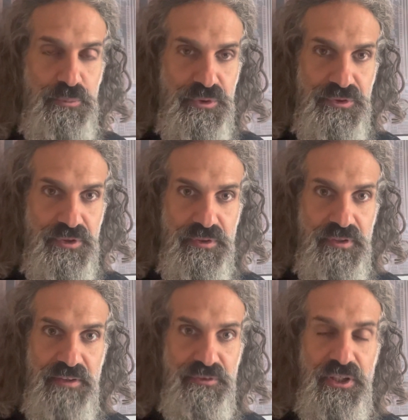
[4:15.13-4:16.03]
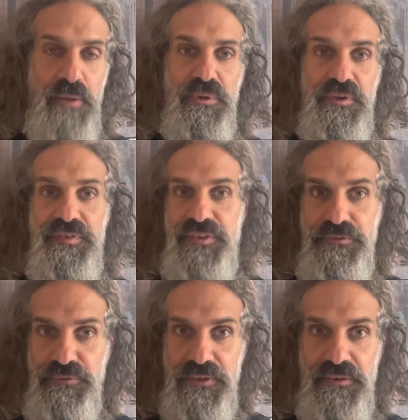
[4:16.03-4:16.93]
person, every couple is
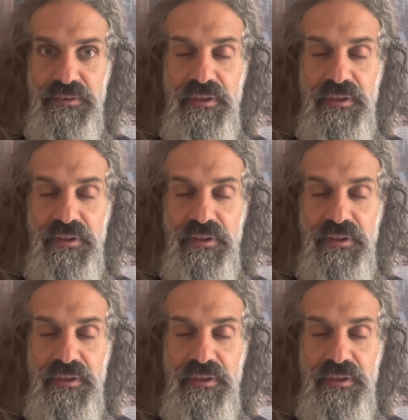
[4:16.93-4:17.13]
different.